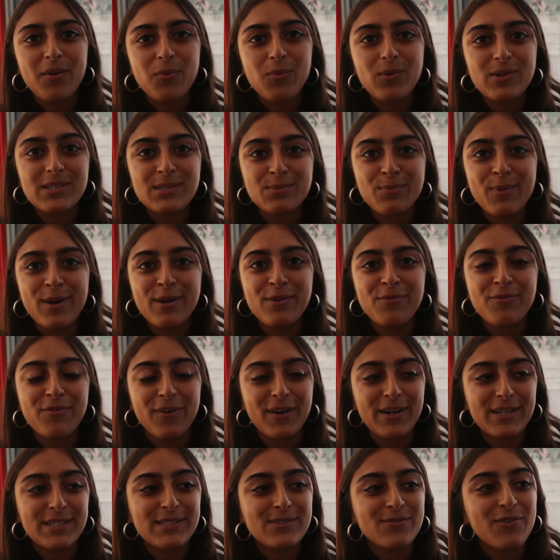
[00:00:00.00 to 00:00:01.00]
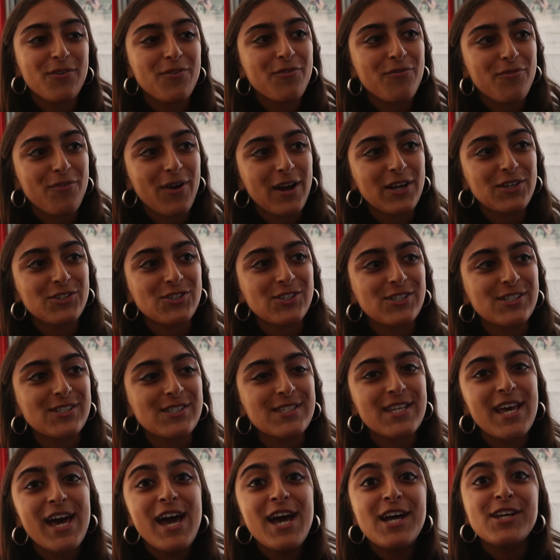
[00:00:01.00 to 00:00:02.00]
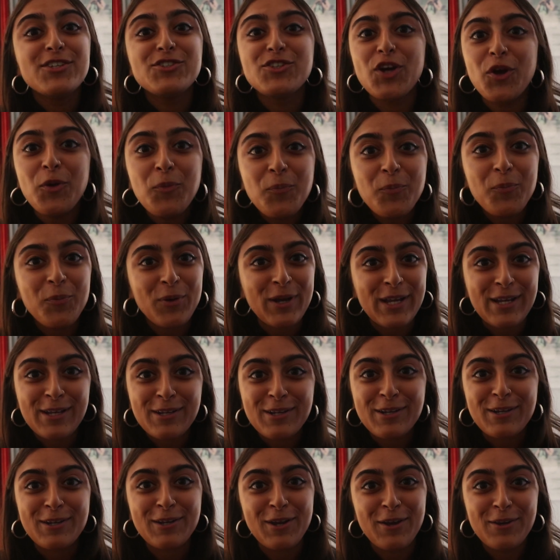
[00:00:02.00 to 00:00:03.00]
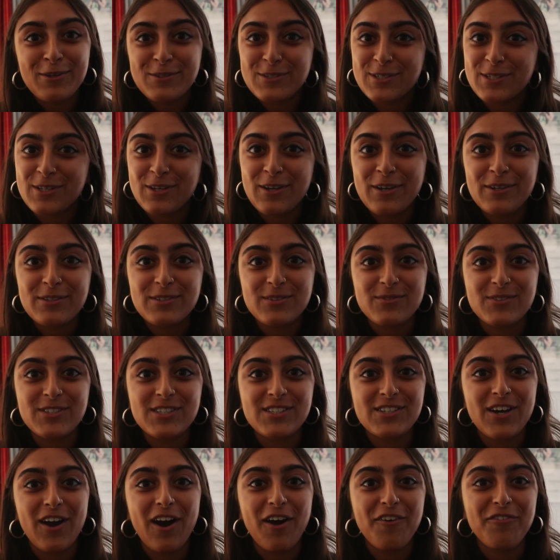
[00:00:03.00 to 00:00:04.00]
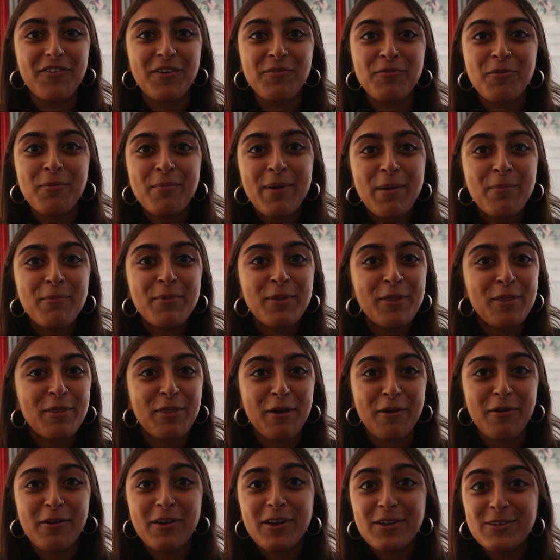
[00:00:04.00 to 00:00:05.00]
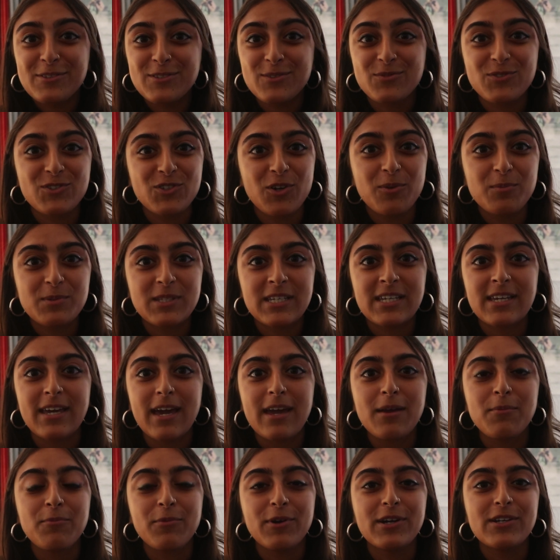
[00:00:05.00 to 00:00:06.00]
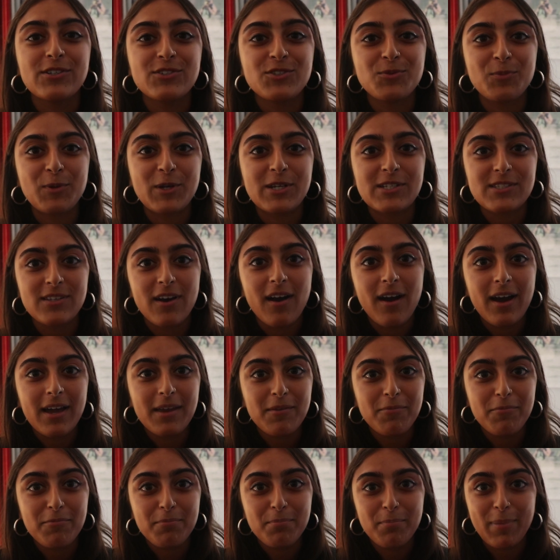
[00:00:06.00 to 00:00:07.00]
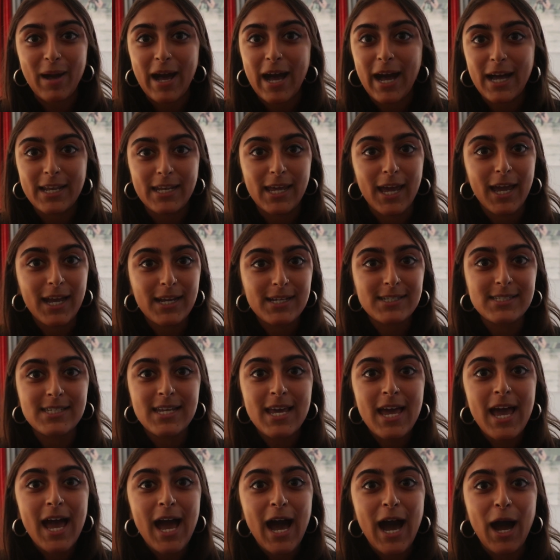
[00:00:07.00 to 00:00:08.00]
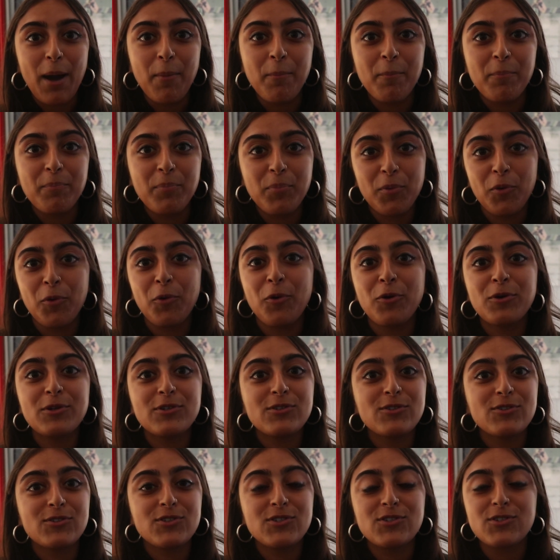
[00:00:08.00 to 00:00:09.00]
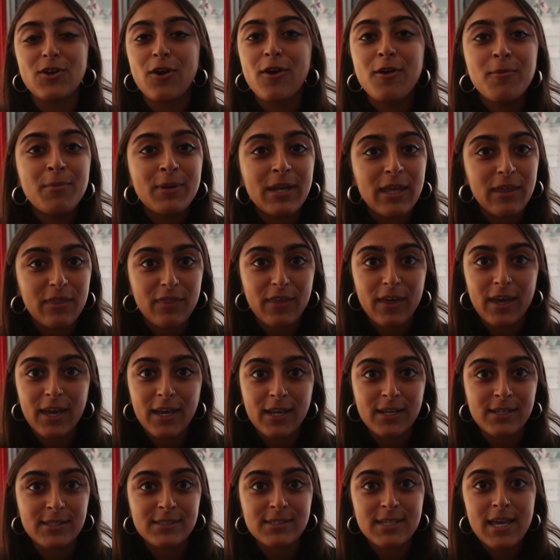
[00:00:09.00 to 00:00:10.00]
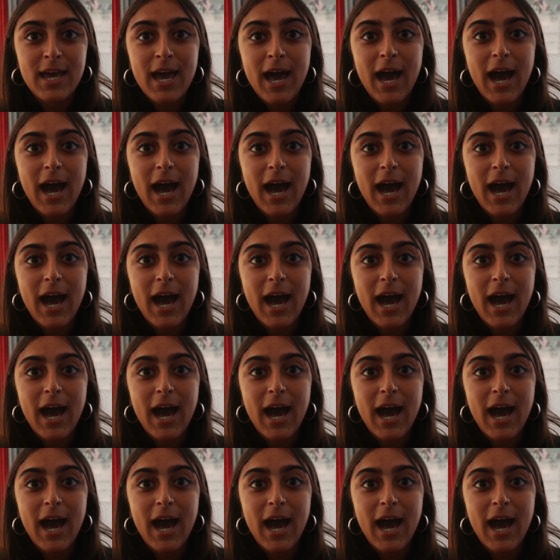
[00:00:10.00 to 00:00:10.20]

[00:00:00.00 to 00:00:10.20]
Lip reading: What's my advice for freshers? Don't bring loads and loads of stuff, and remember that there are loads of shops in Cambridge, because I panicked and bought so many things